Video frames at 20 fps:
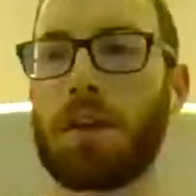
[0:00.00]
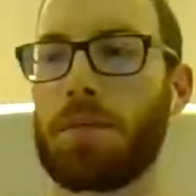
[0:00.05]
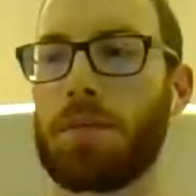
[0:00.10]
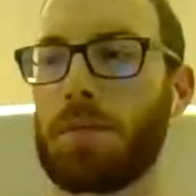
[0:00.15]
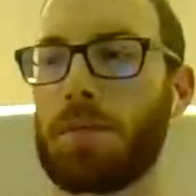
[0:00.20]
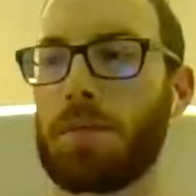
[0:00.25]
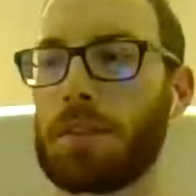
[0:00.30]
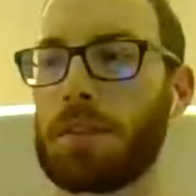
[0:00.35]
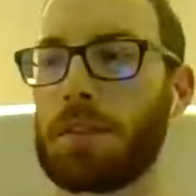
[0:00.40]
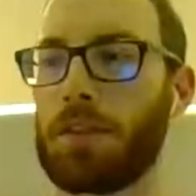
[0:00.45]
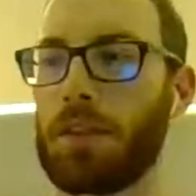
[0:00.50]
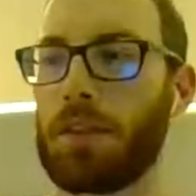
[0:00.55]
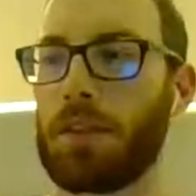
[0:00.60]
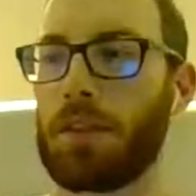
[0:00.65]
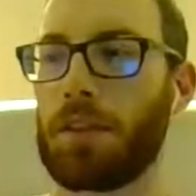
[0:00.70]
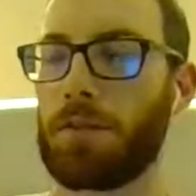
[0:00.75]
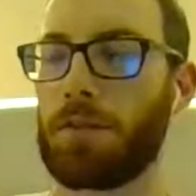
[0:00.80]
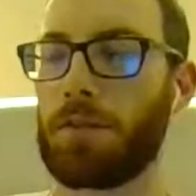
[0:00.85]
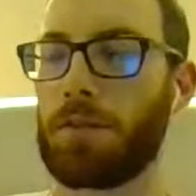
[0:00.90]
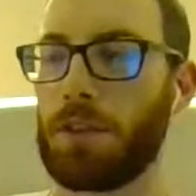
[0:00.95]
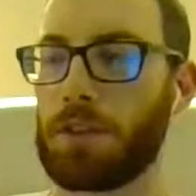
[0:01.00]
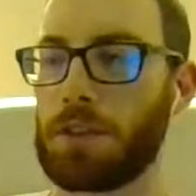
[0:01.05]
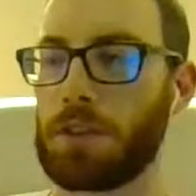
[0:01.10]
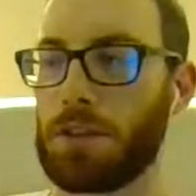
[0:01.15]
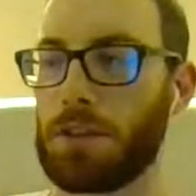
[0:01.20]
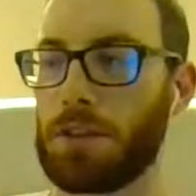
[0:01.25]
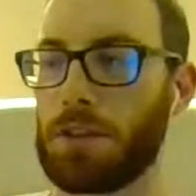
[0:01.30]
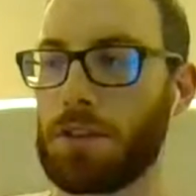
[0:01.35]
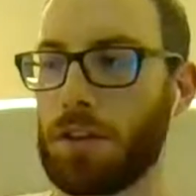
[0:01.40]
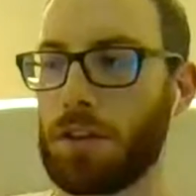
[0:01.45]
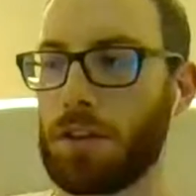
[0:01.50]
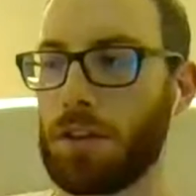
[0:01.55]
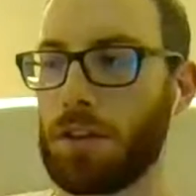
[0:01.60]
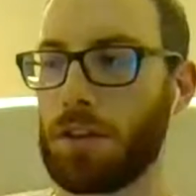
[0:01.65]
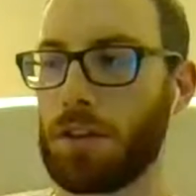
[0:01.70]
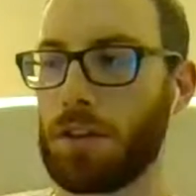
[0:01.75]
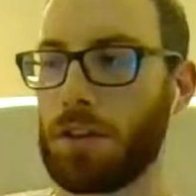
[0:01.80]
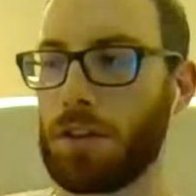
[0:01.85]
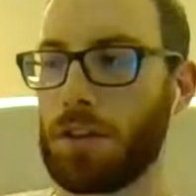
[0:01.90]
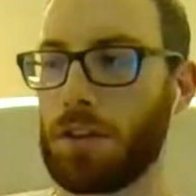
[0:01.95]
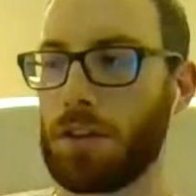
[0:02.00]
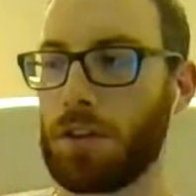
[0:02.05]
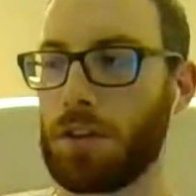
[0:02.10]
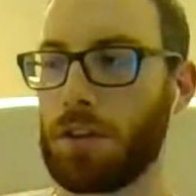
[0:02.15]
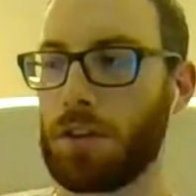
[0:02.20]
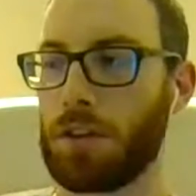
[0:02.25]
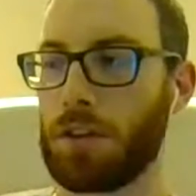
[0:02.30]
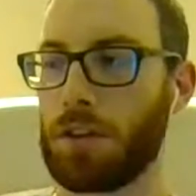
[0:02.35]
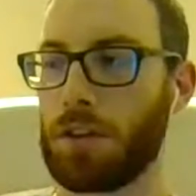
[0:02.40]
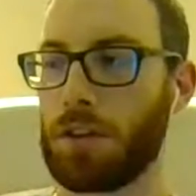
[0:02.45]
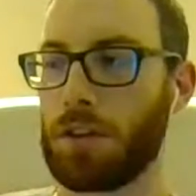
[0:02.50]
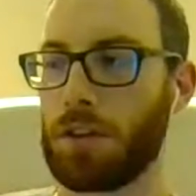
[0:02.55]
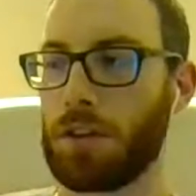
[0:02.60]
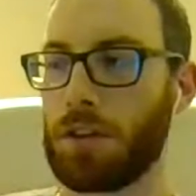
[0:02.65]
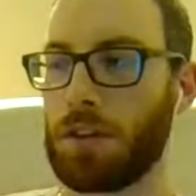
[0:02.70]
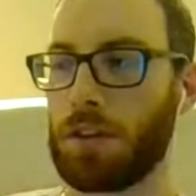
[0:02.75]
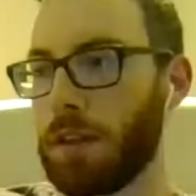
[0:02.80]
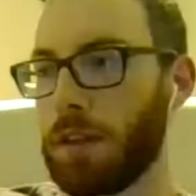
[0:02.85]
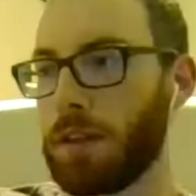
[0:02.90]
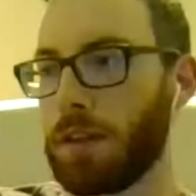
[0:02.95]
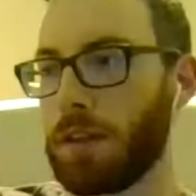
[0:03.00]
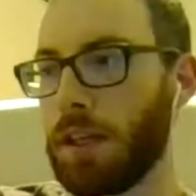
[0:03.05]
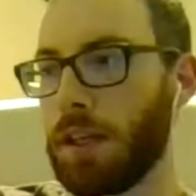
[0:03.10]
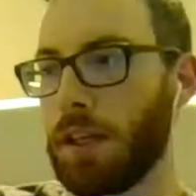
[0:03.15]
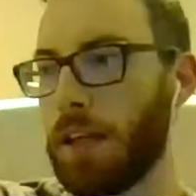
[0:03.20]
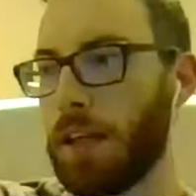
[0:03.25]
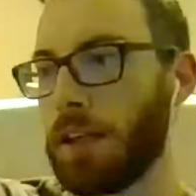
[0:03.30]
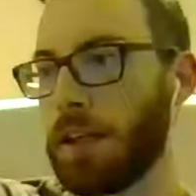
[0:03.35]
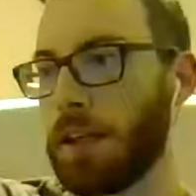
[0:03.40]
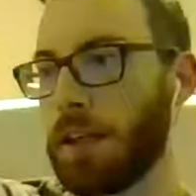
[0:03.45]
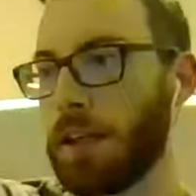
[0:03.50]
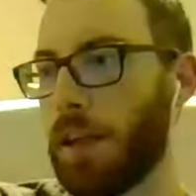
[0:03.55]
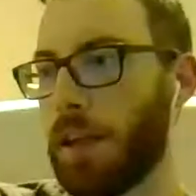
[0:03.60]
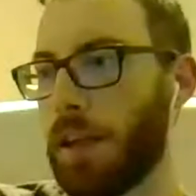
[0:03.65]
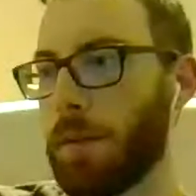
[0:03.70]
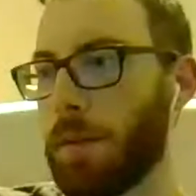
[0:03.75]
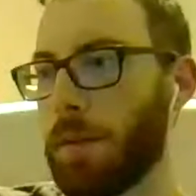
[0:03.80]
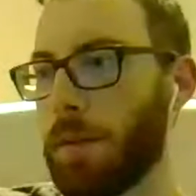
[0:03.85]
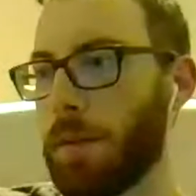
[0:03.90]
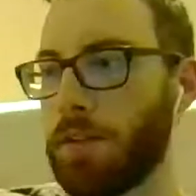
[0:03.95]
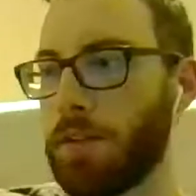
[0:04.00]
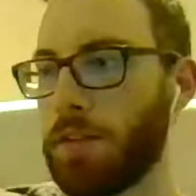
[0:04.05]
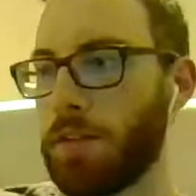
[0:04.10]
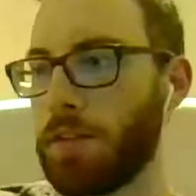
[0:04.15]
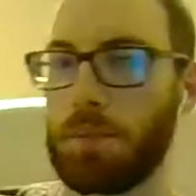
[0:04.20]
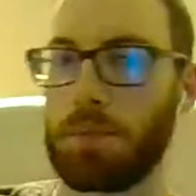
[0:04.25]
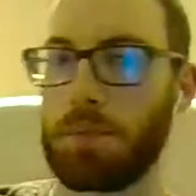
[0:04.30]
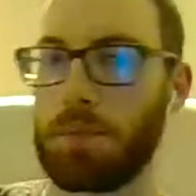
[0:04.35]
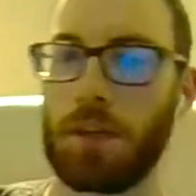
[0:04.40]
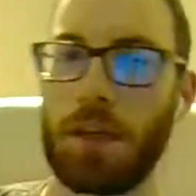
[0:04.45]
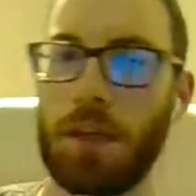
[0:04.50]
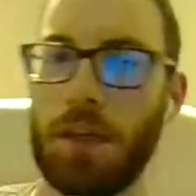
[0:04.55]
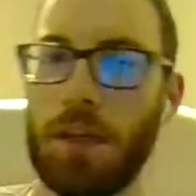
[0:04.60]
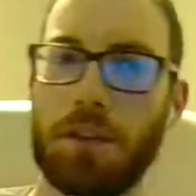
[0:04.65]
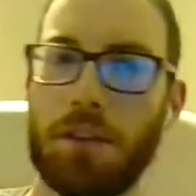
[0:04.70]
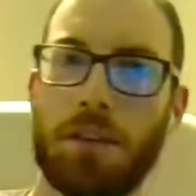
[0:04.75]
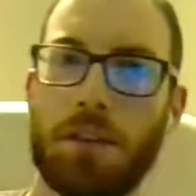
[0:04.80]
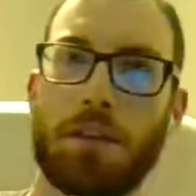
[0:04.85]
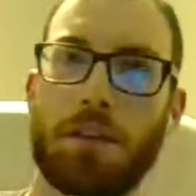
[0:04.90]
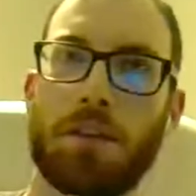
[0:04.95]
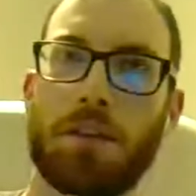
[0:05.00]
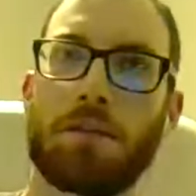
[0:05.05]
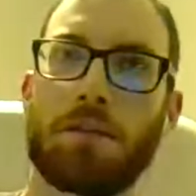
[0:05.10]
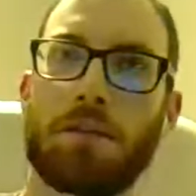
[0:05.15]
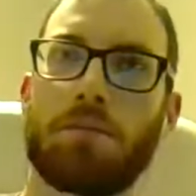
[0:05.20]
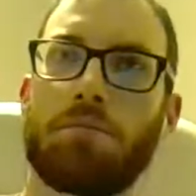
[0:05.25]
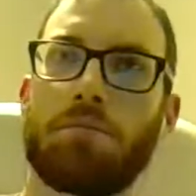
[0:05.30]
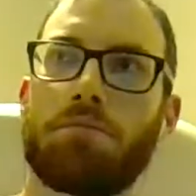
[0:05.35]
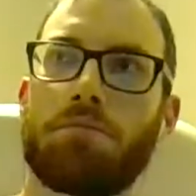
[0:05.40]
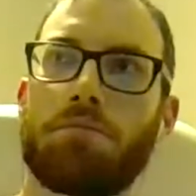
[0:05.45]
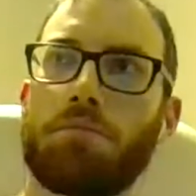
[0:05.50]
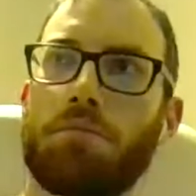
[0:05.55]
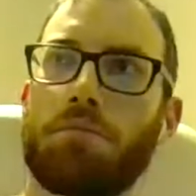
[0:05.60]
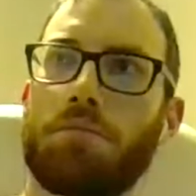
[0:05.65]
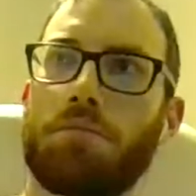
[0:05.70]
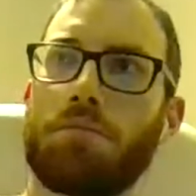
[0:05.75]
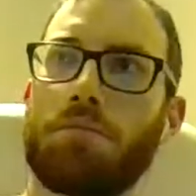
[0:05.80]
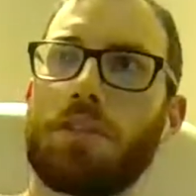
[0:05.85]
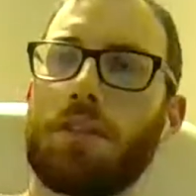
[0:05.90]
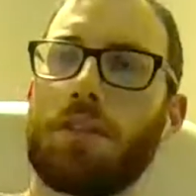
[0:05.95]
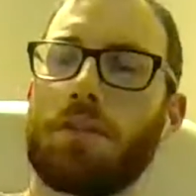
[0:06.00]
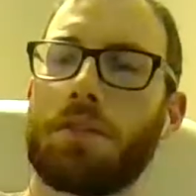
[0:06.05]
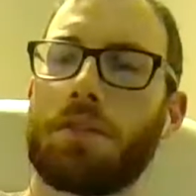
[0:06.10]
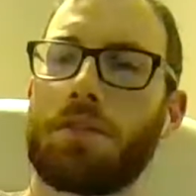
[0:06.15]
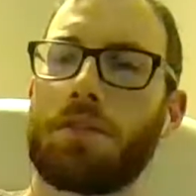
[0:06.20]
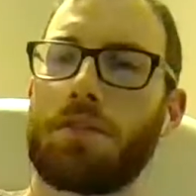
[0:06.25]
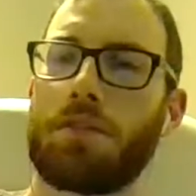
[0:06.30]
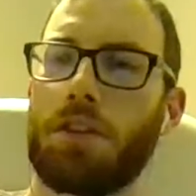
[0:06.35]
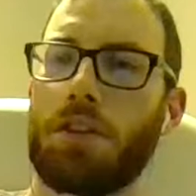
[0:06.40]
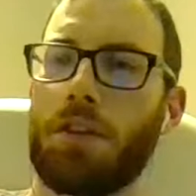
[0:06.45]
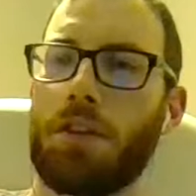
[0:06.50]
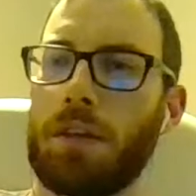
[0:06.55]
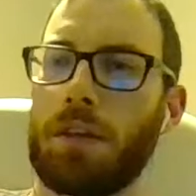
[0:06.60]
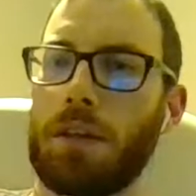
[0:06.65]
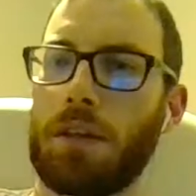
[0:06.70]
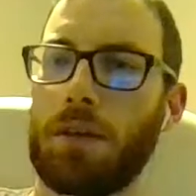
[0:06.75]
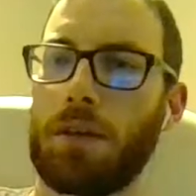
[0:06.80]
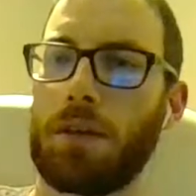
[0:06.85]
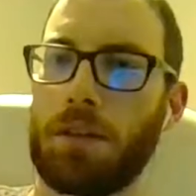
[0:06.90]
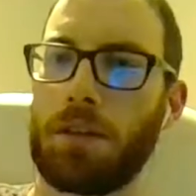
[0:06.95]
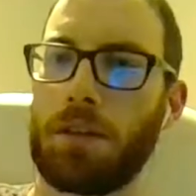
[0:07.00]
but December 1st it's going to cease to exist. But again, that's a game I haven't even played in a year or so anyways.